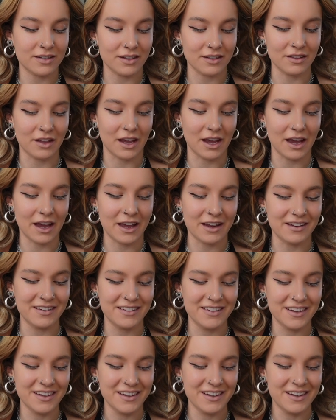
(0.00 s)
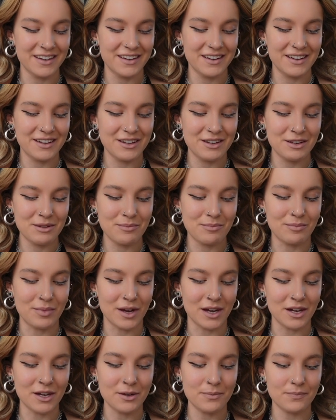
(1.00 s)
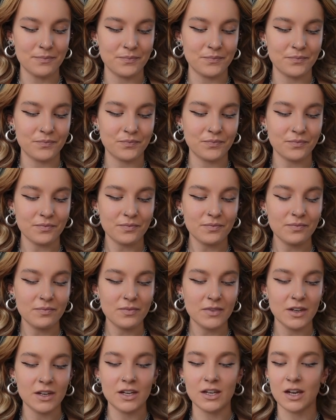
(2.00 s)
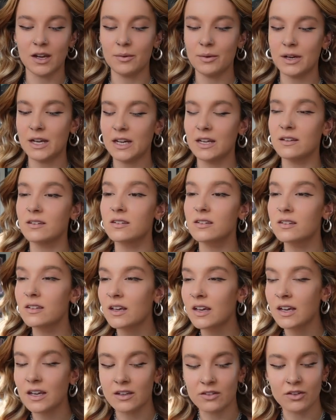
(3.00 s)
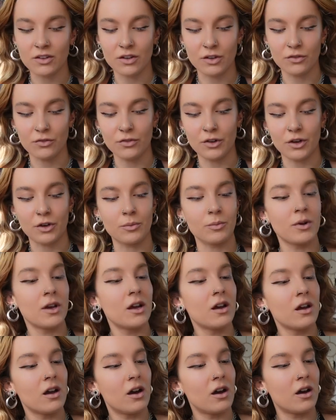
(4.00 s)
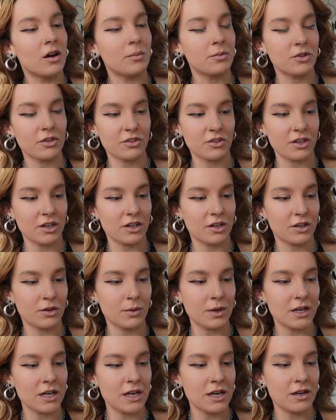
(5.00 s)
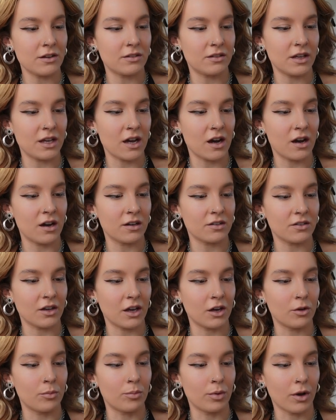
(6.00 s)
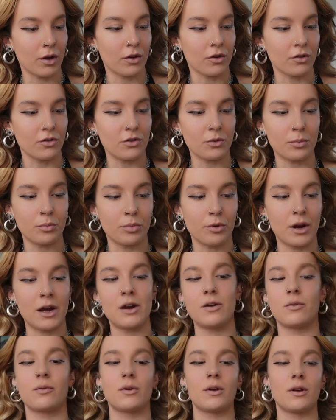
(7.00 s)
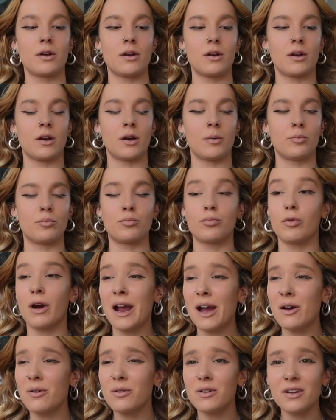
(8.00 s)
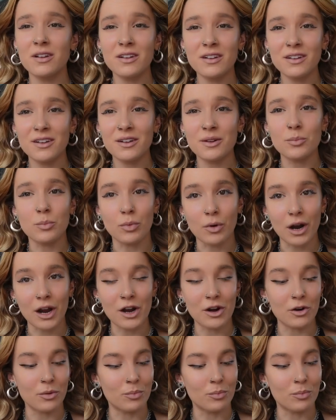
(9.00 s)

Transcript: at the end. But you know, it is it is a good film. I'm just gonna quickly use the Ardell Blonde Brown uh, Brown Brow